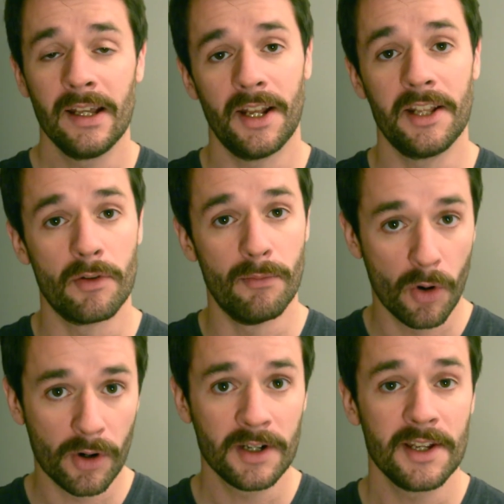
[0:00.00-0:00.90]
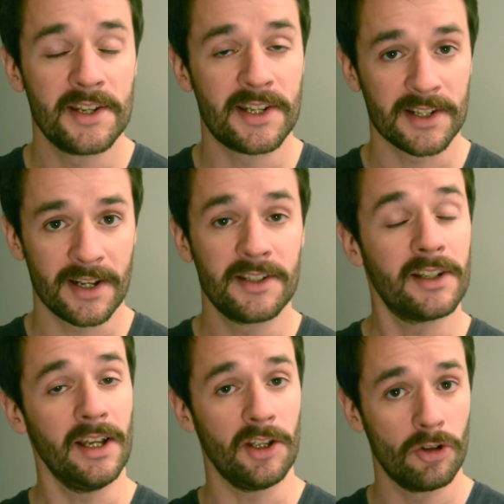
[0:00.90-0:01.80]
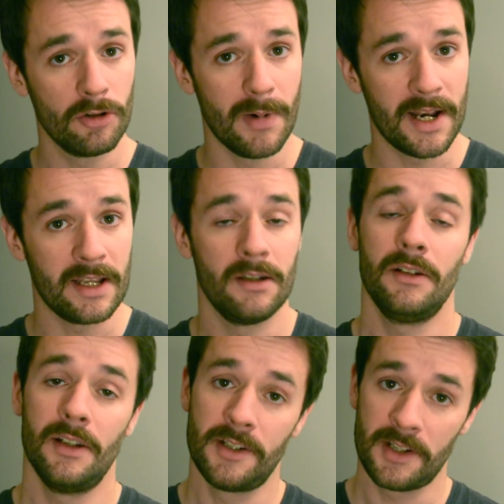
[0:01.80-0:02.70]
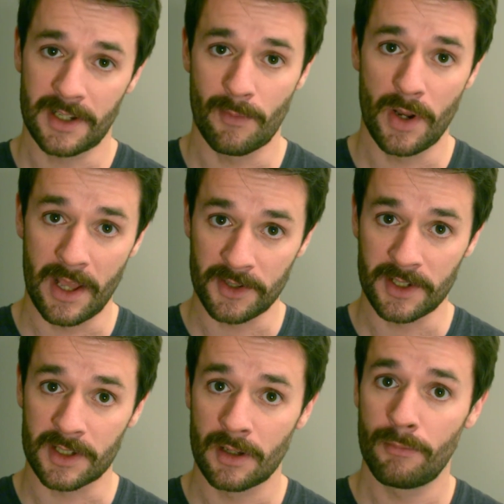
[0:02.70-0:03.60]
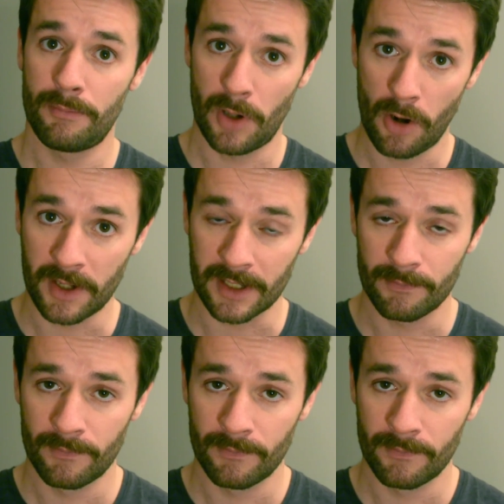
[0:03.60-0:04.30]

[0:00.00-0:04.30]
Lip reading: and even more is designed to get your money into someone else's pocket.